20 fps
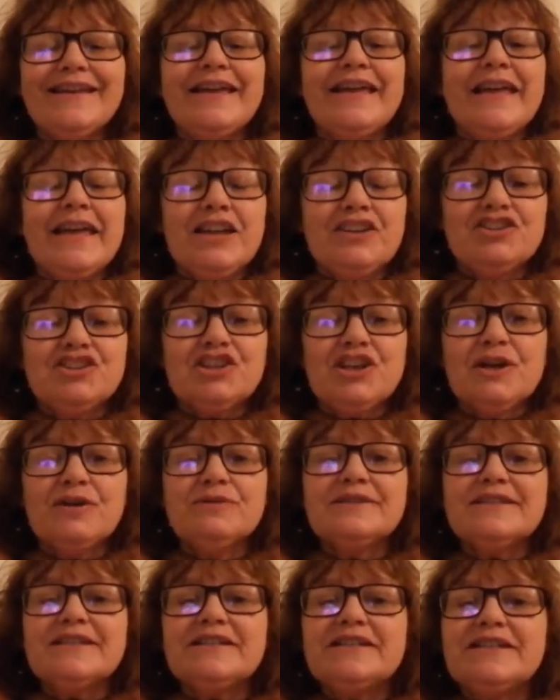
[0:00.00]
He
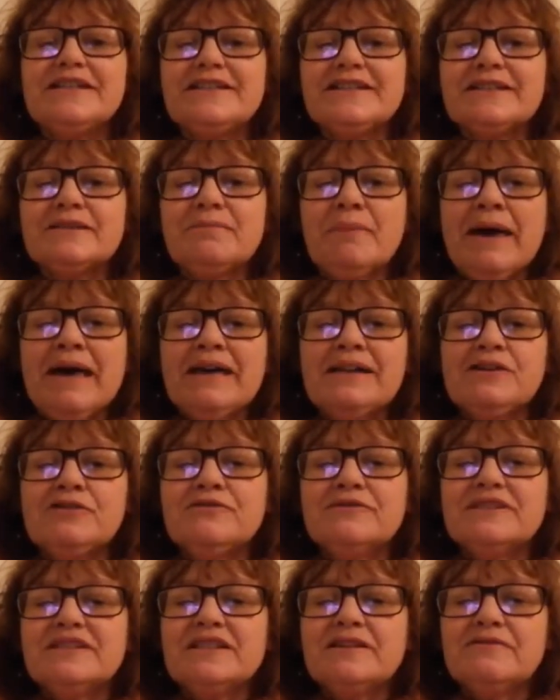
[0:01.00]
shows that he is a man who
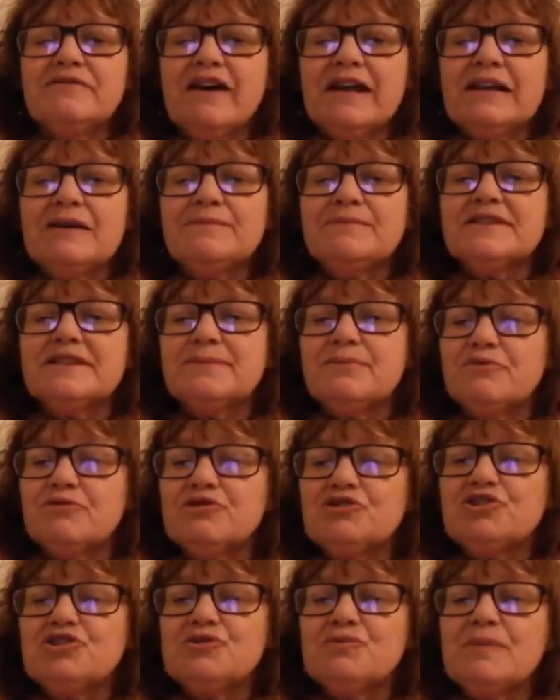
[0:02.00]
has developed
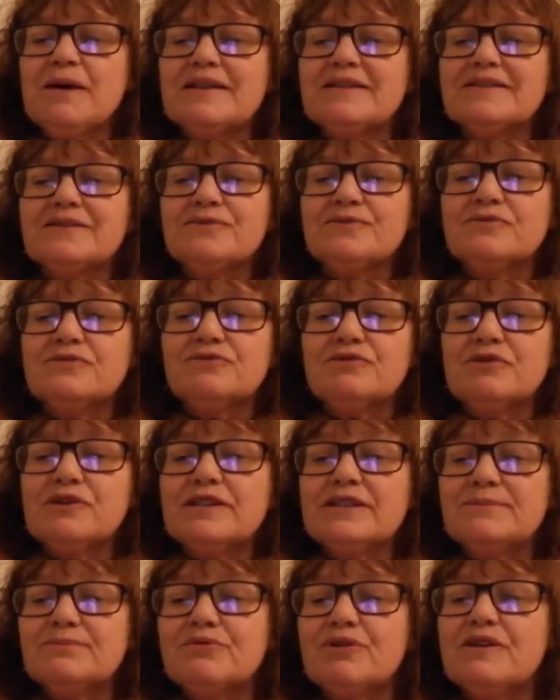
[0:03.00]
spiritual muscle through
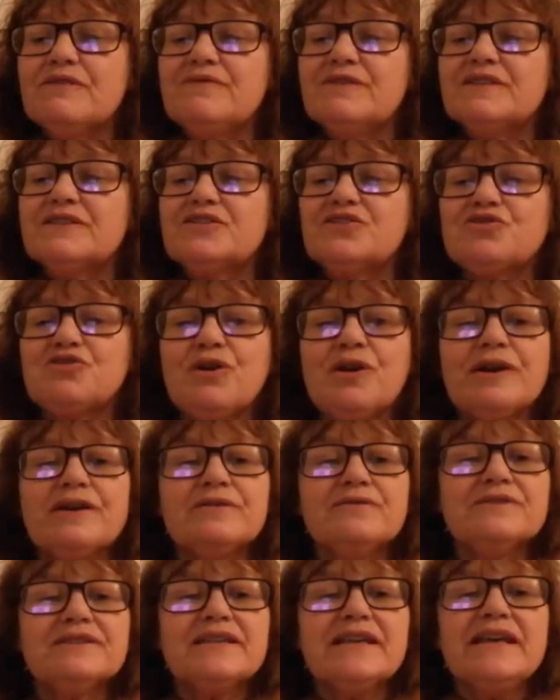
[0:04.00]
his previous
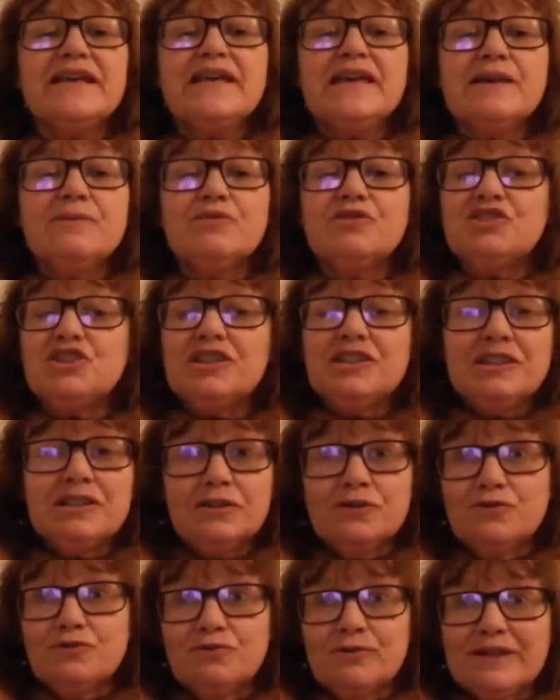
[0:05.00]
trials, in which he
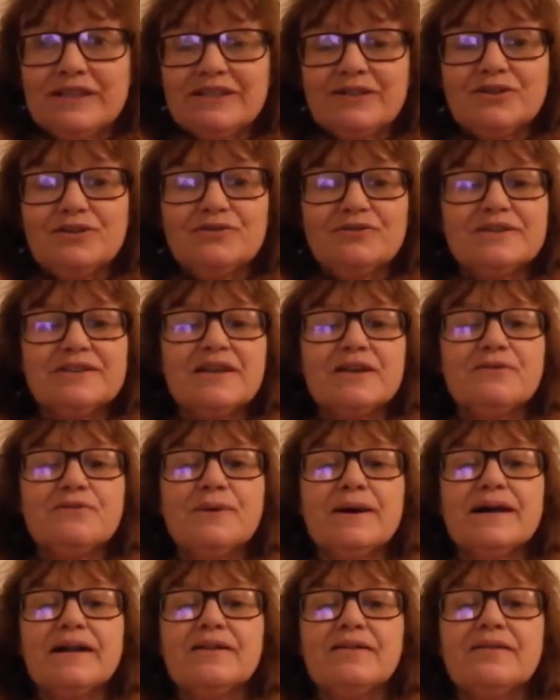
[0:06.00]
didn't always do so
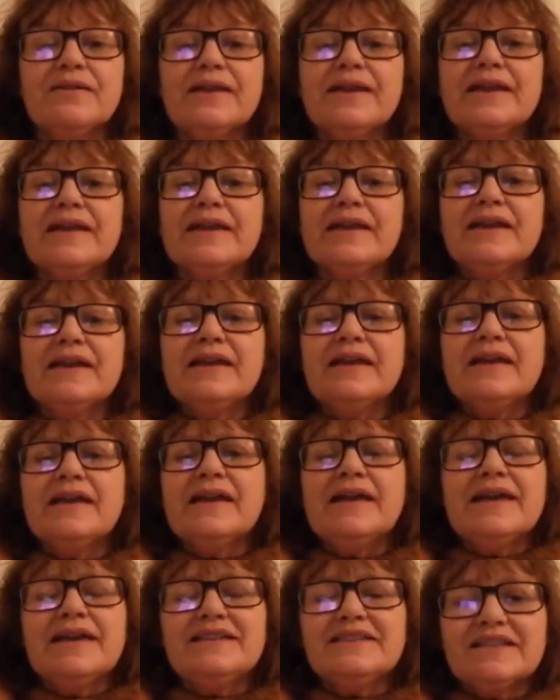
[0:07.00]
well.
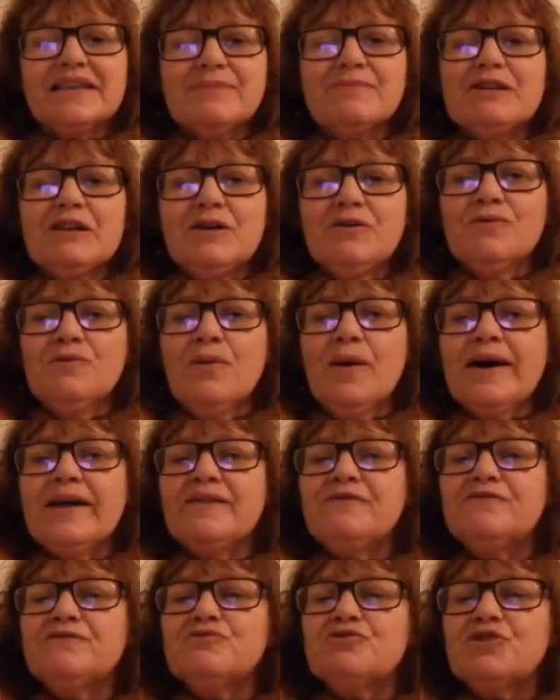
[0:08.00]
He's come a long way
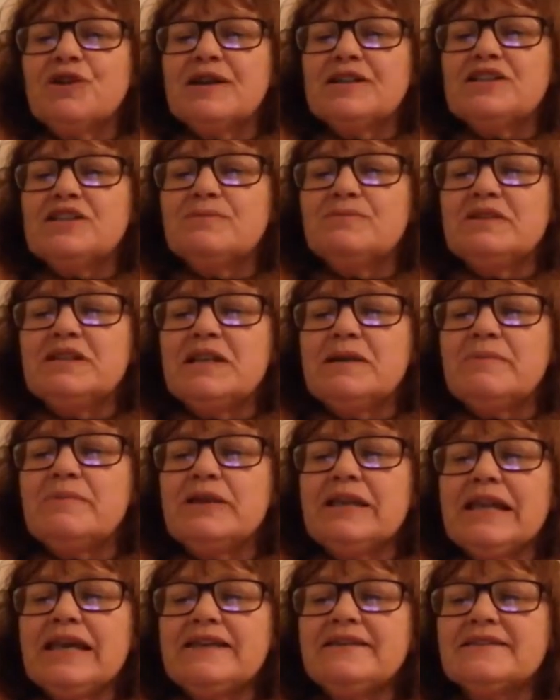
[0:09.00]
from trying to
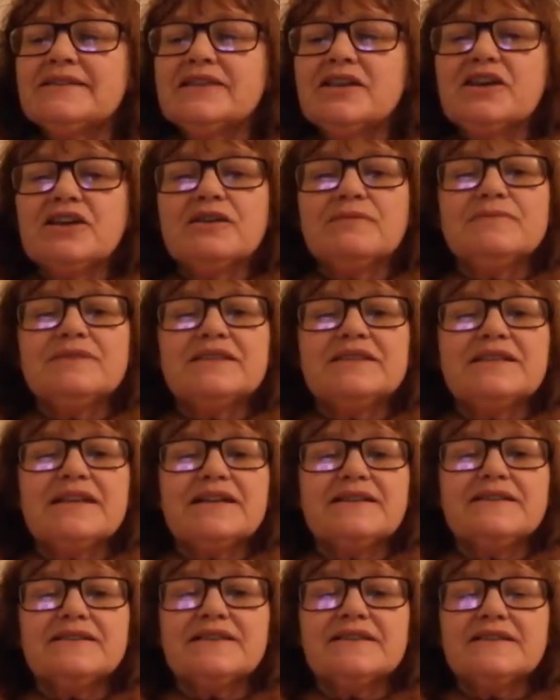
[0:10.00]
manipulate
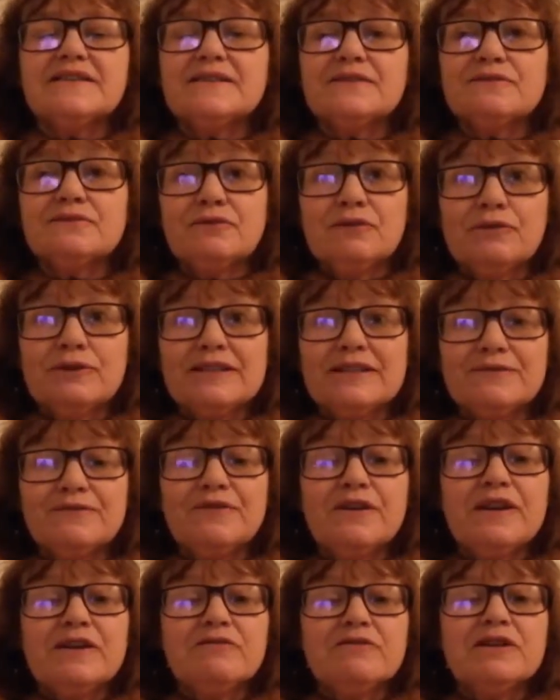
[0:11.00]
circumstances through his
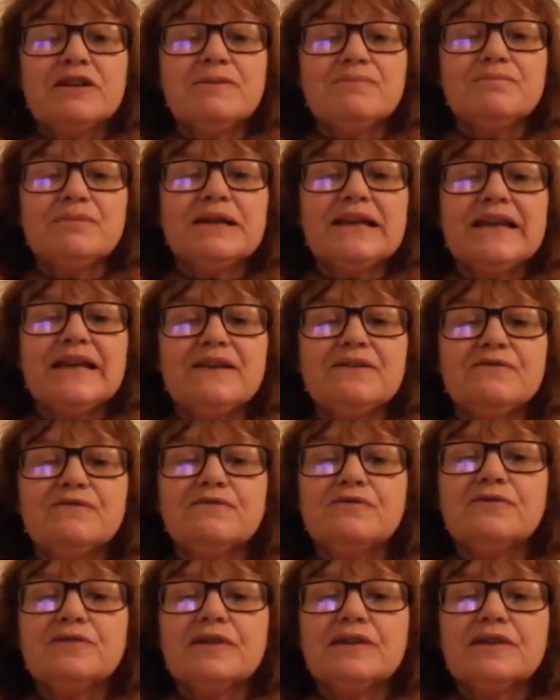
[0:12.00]
fear and unbelief.